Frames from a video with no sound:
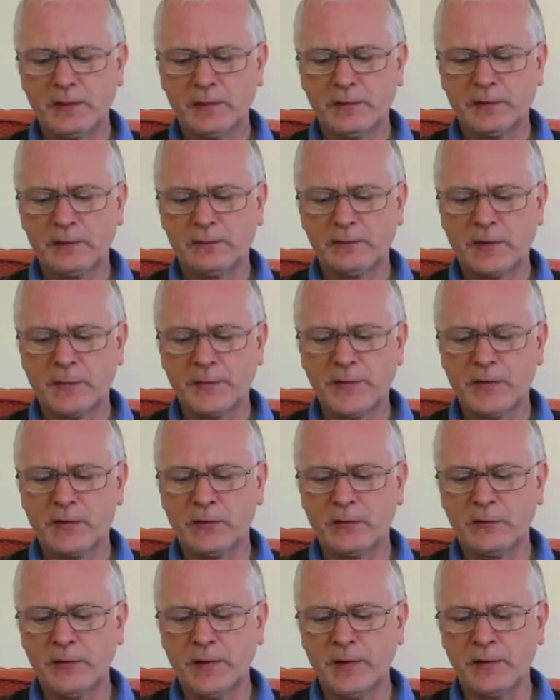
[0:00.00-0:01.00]
The rabbit
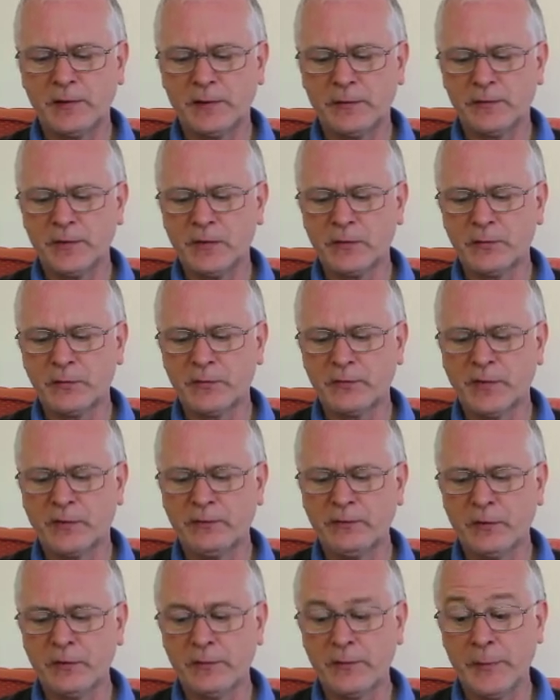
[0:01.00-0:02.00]
agreed that this was
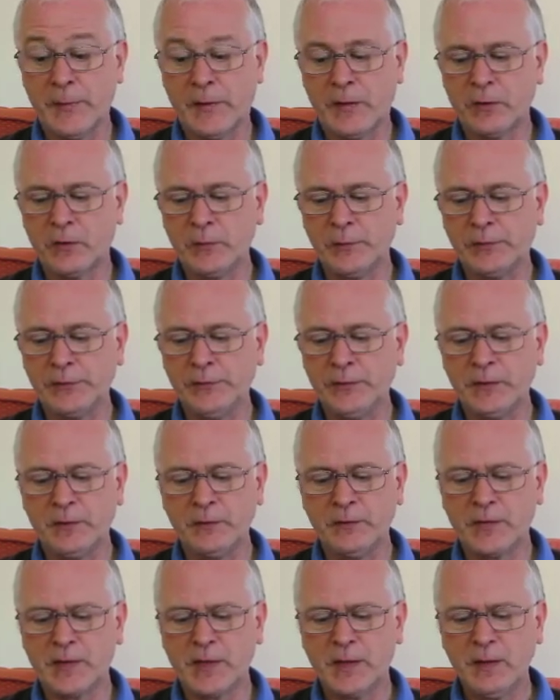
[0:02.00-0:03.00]
very remarkable
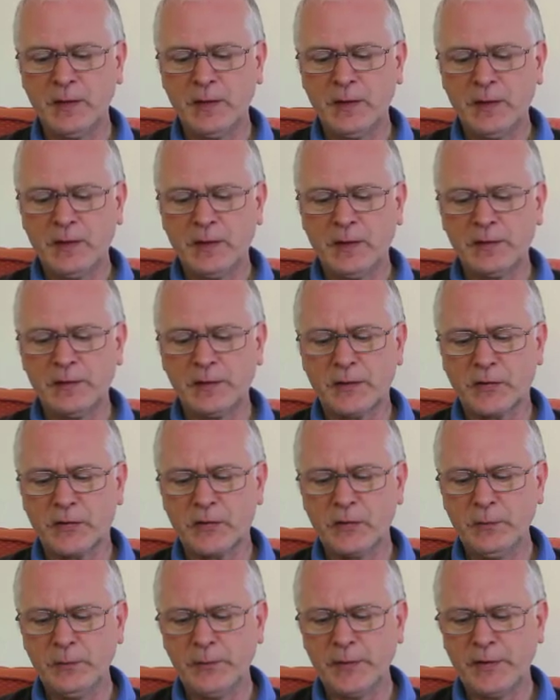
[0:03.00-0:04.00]
news and that
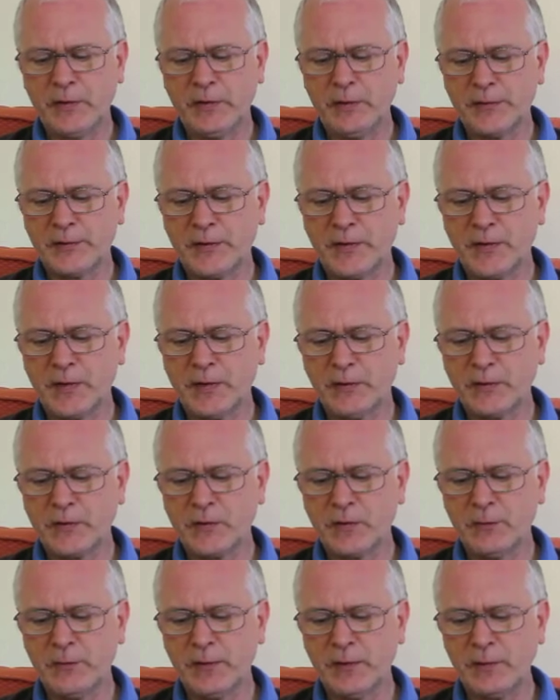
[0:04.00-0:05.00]
somebody ought to tell
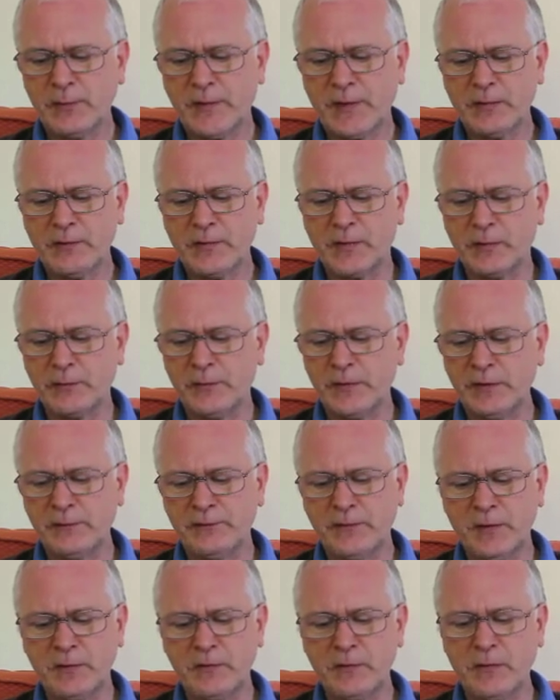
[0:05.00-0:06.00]
someone about it with a
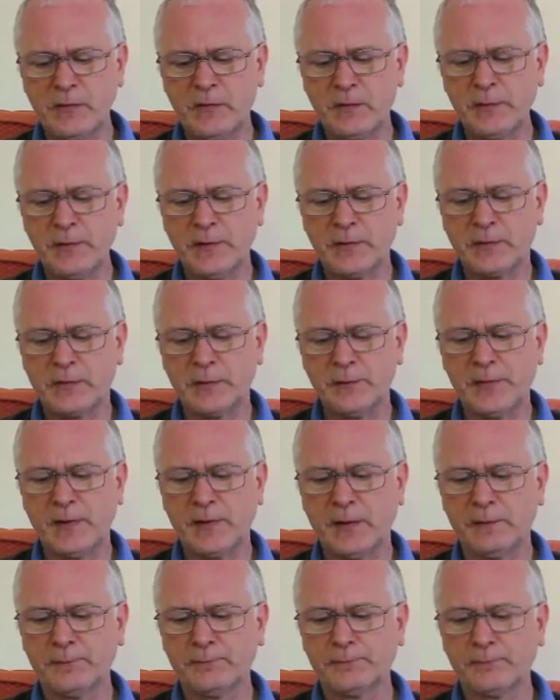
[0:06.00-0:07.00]
view to doing
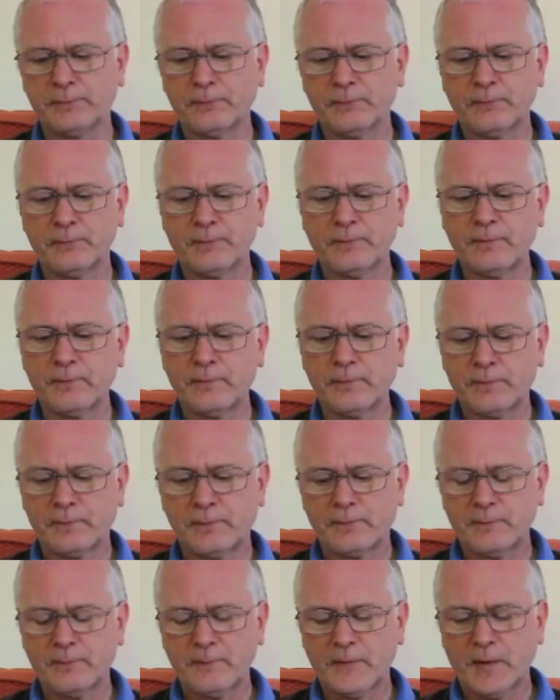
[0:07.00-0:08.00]
something.
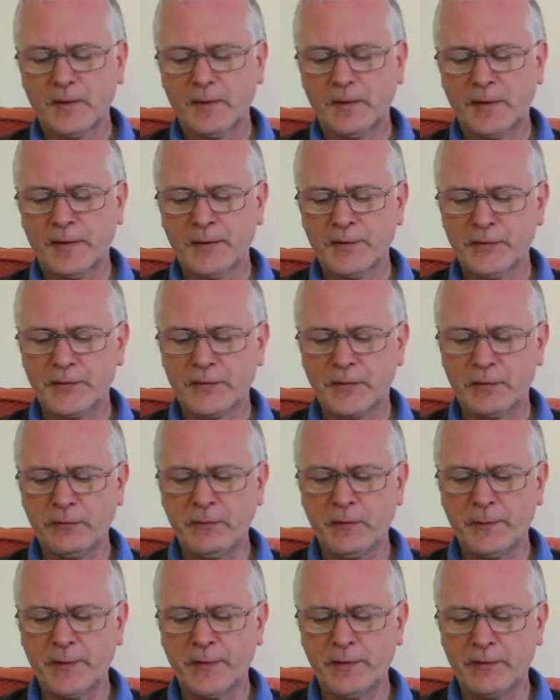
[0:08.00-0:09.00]
And so
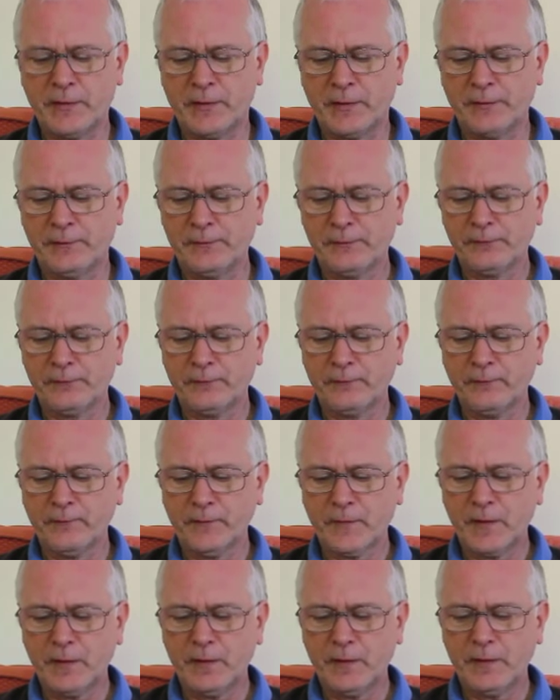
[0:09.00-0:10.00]
it went on.
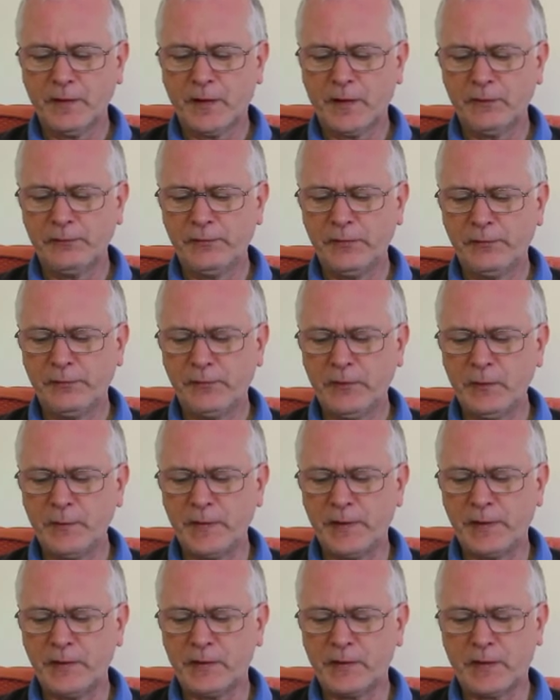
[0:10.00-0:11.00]
Every few
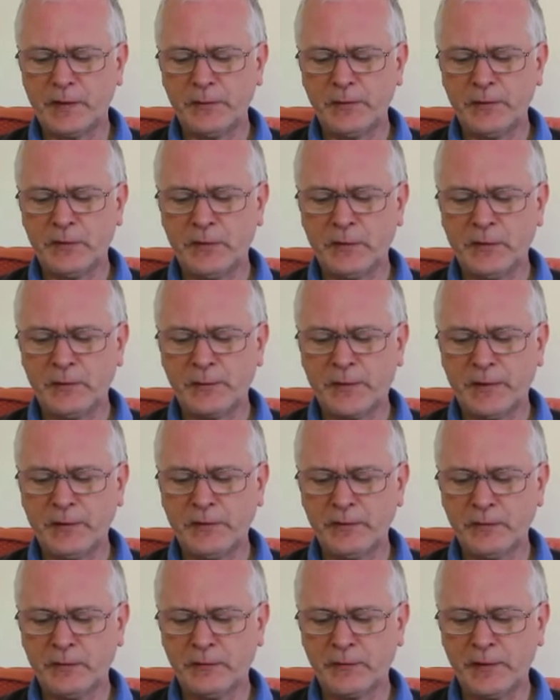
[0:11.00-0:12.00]
minutes they were joined by
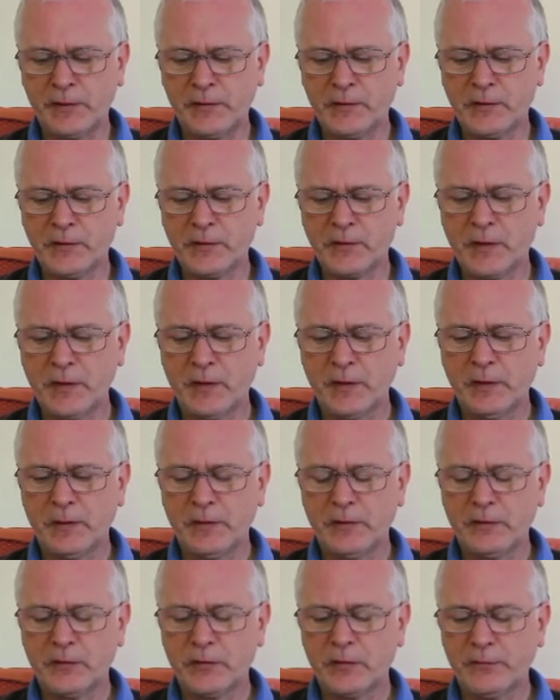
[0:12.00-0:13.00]
other creatures,
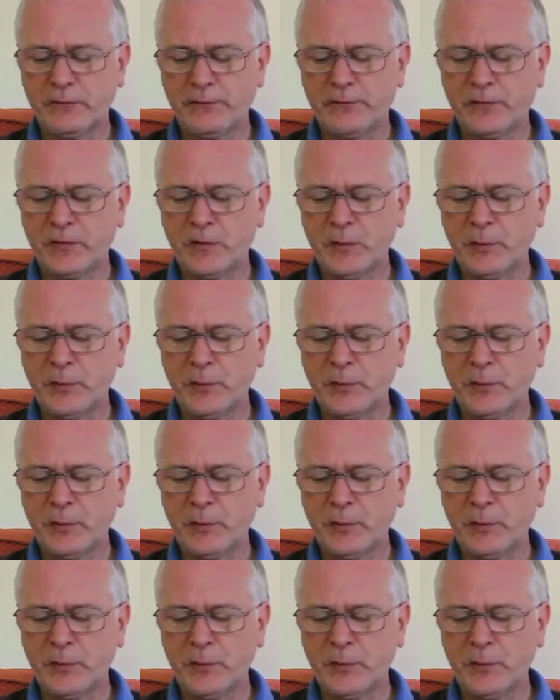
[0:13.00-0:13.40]
some from the